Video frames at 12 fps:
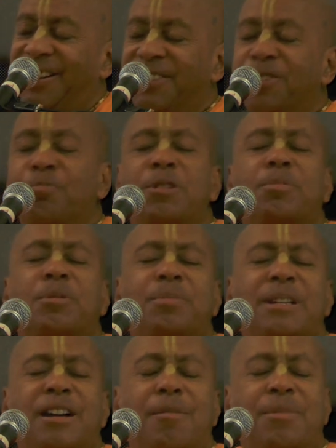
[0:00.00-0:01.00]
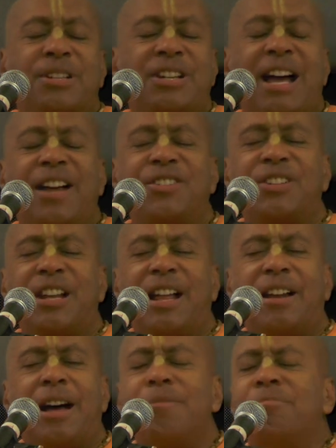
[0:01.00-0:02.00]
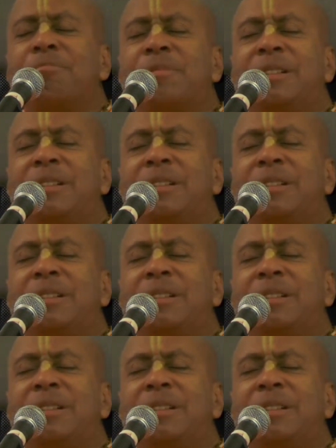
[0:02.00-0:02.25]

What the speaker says: So people become attached to that. I'm